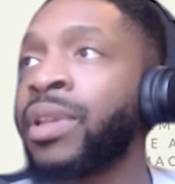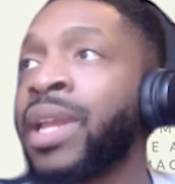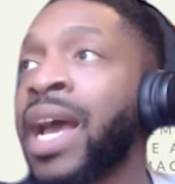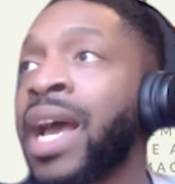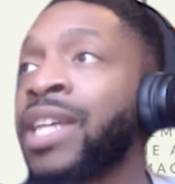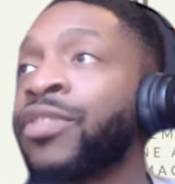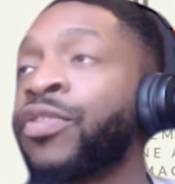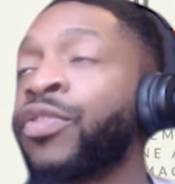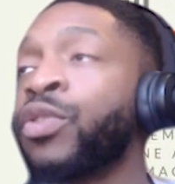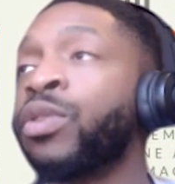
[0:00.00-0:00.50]

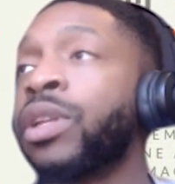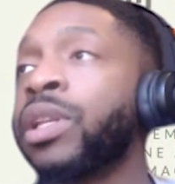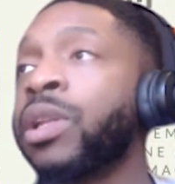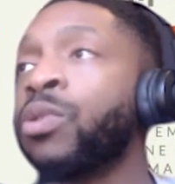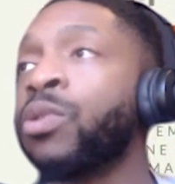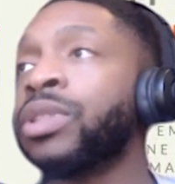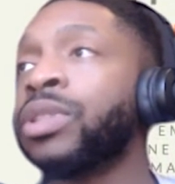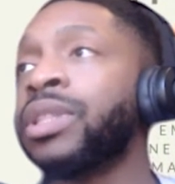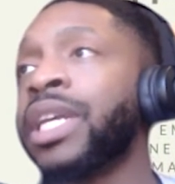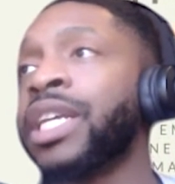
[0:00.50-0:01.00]
last few
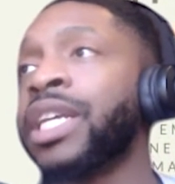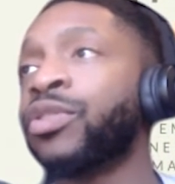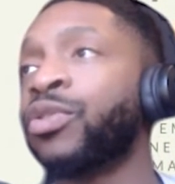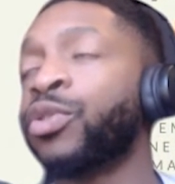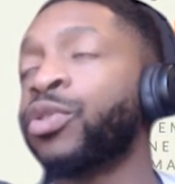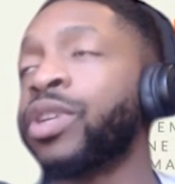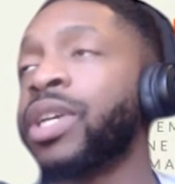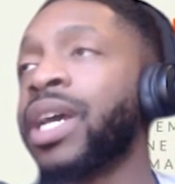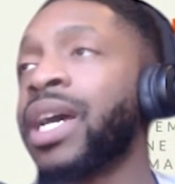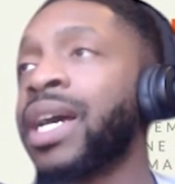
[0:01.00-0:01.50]
closing things for
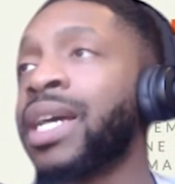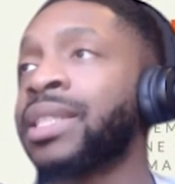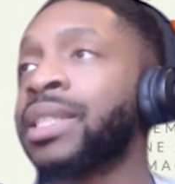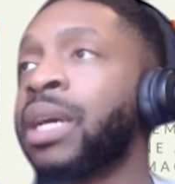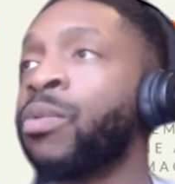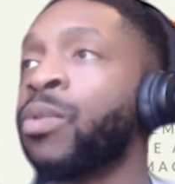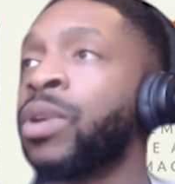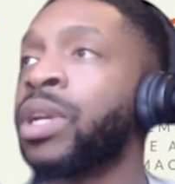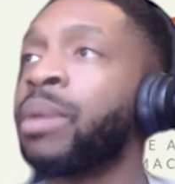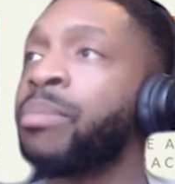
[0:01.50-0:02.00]
you guys.
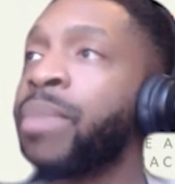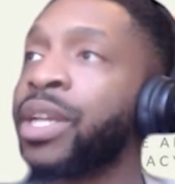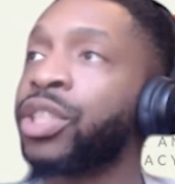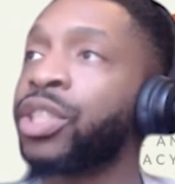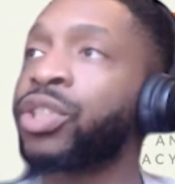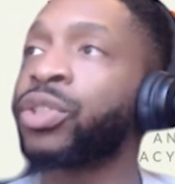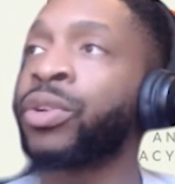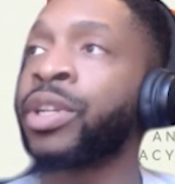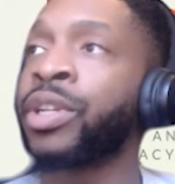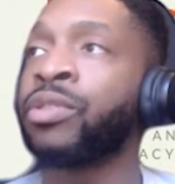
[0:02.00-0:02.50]
I want to make
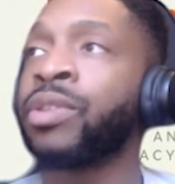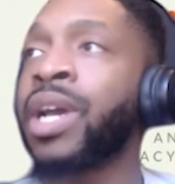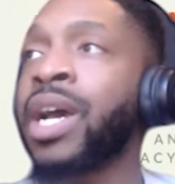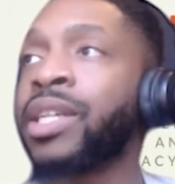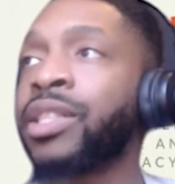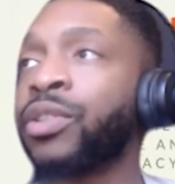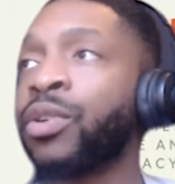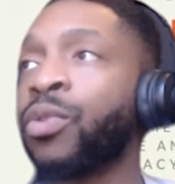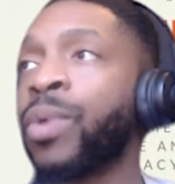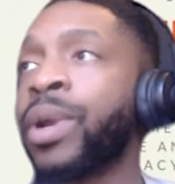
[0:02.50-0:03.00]
sure that you
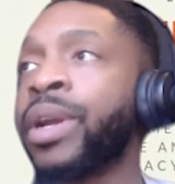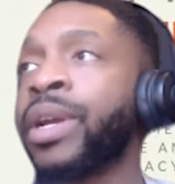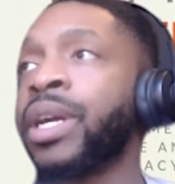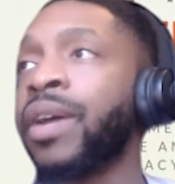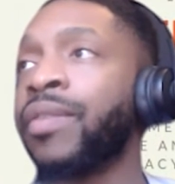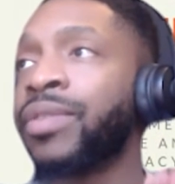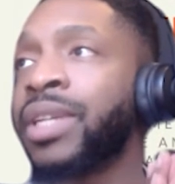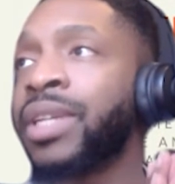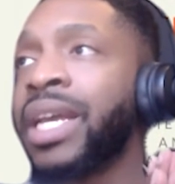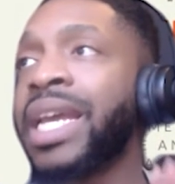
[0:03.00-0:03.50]
guys are aware
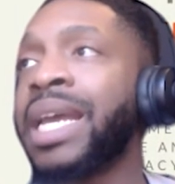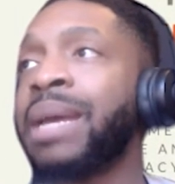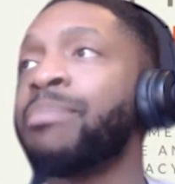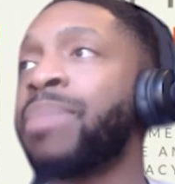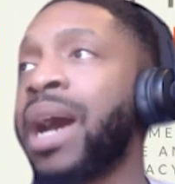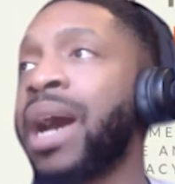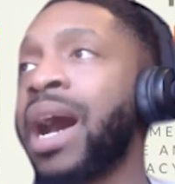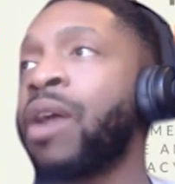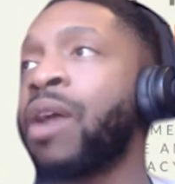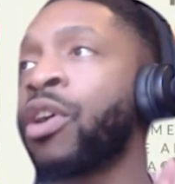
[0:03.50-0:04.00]
of the
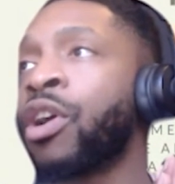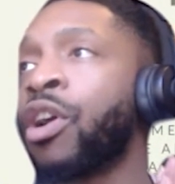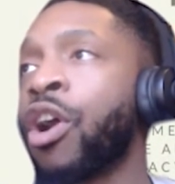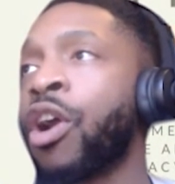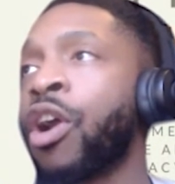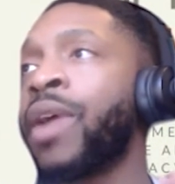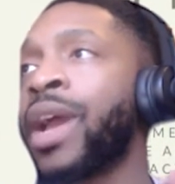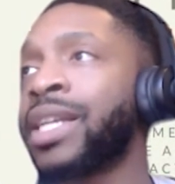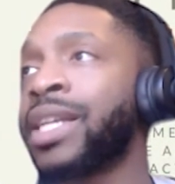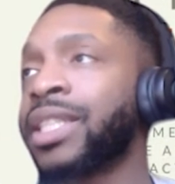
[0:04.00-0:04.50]
Empower
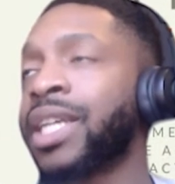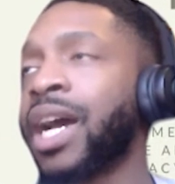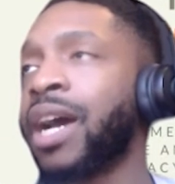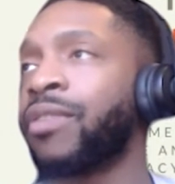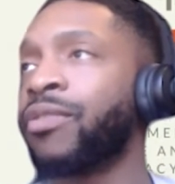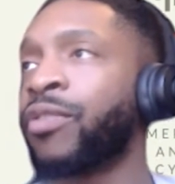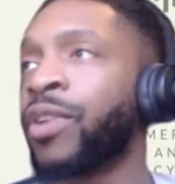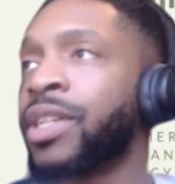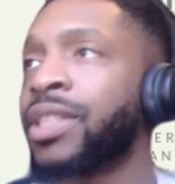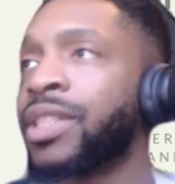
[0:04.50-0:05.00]
RX
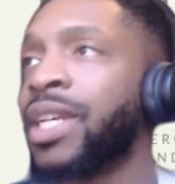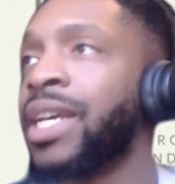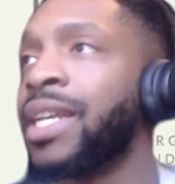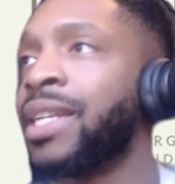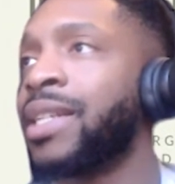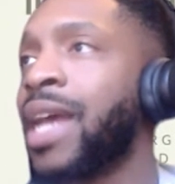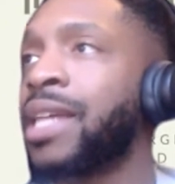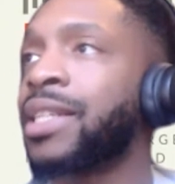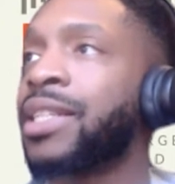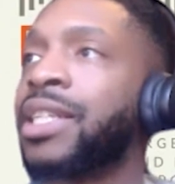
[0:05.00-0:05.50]
conference.
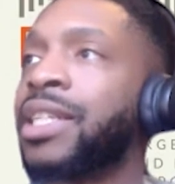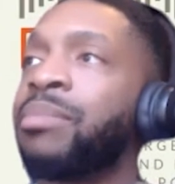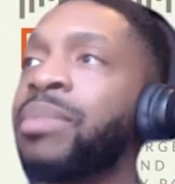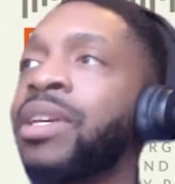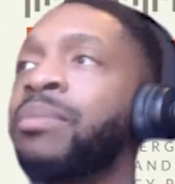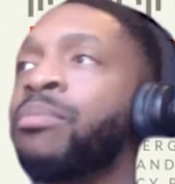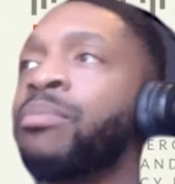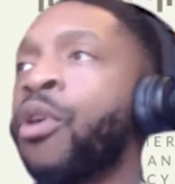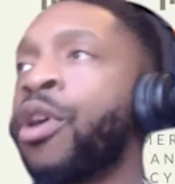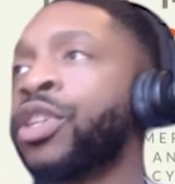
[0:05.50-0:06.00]
That's going to
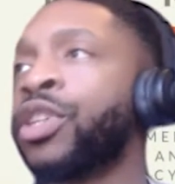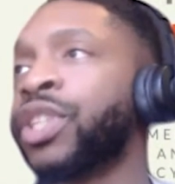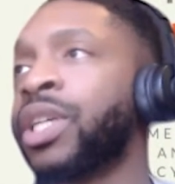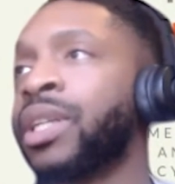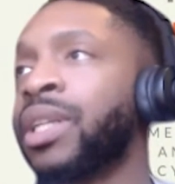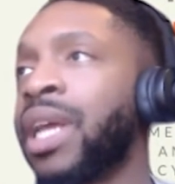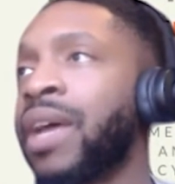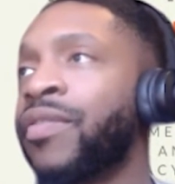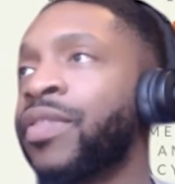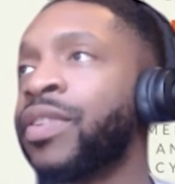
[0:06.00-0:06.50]
be on March
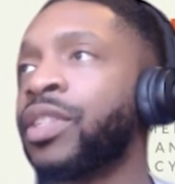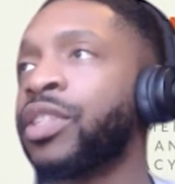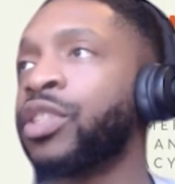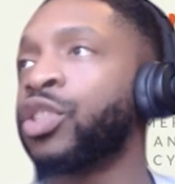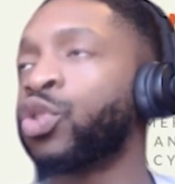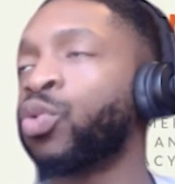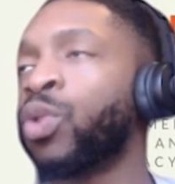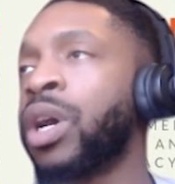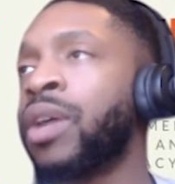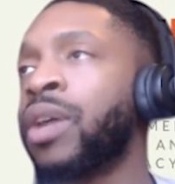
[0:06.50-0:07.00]
11th
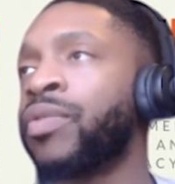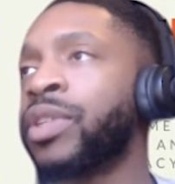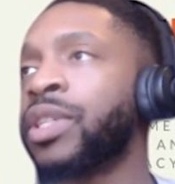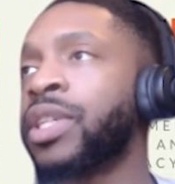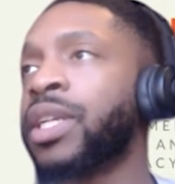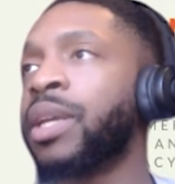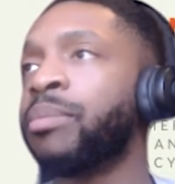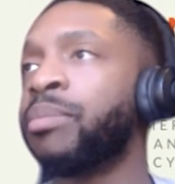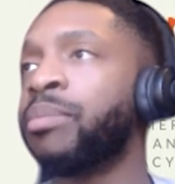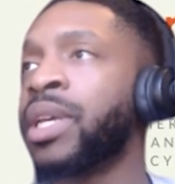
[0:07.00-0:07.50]
and 12th. It's
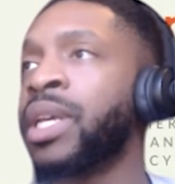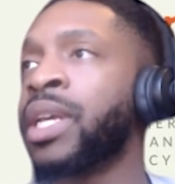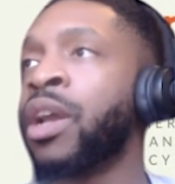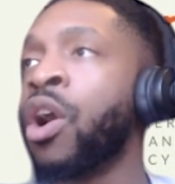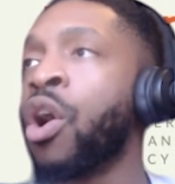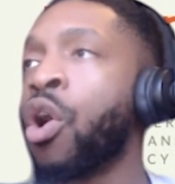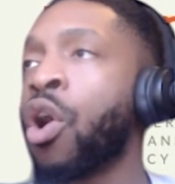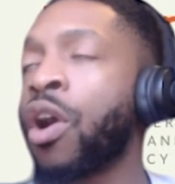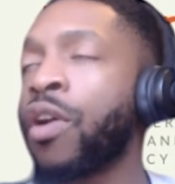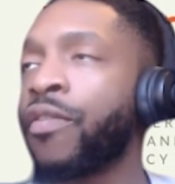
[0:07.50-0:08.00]
going to be
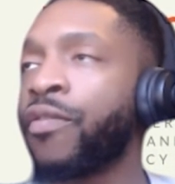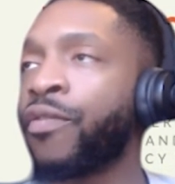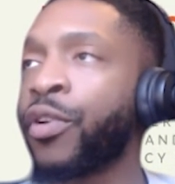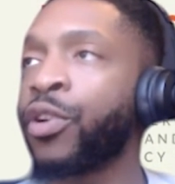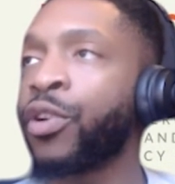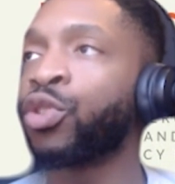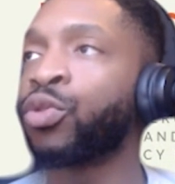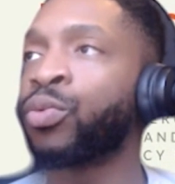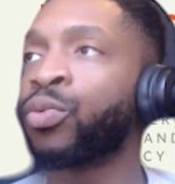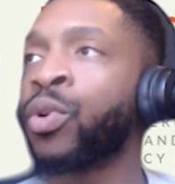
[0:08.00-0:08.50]
our
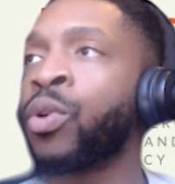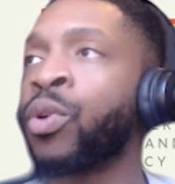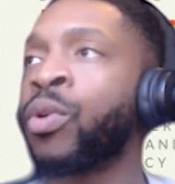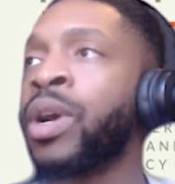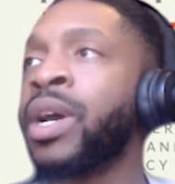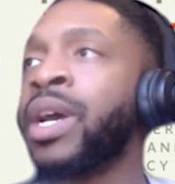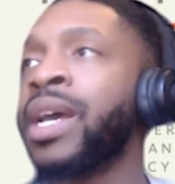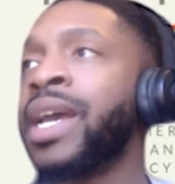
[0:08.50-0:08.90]
virtual